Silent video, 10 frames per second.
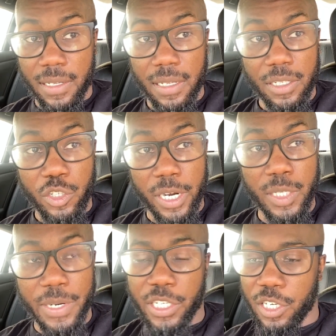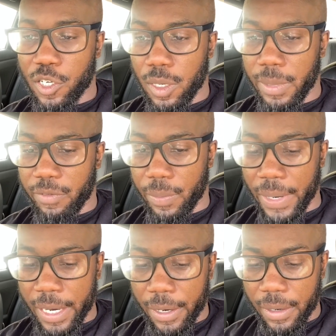Transmission is going to be
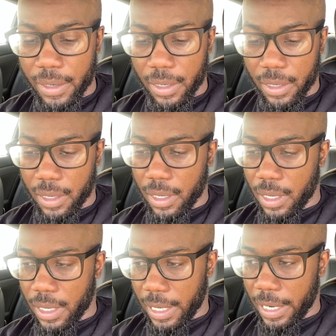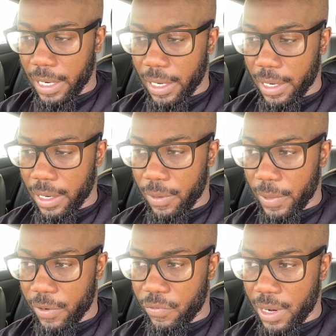repaired, and
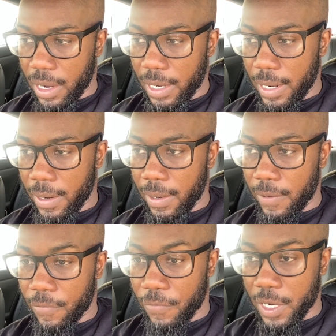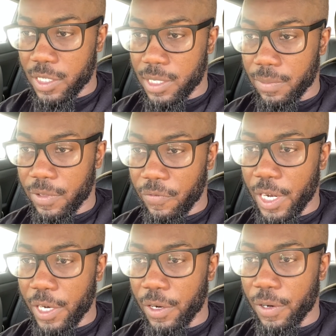we can finally finish the
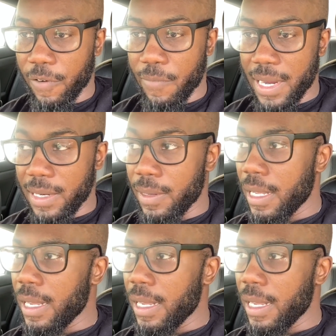video of me.